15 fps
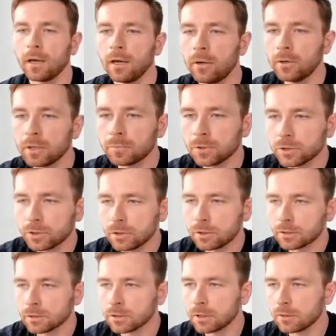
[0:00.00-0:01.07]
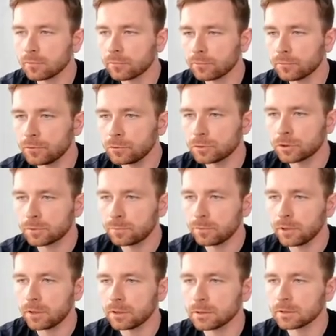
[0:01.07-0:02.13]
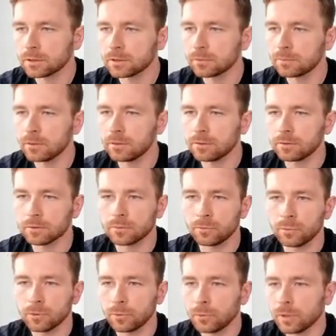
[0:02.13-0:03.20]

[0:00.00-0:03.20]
let me share some future plans about what we